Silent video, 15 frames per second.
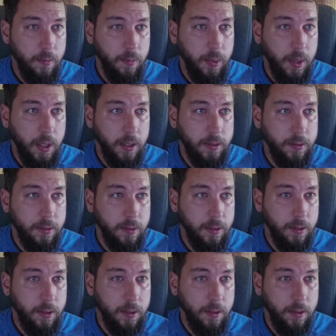but
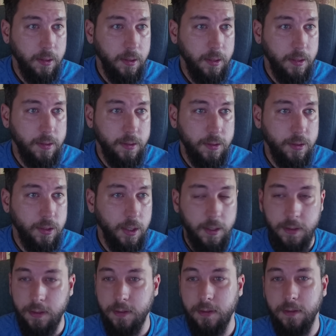it's
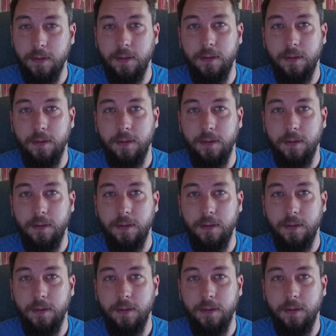just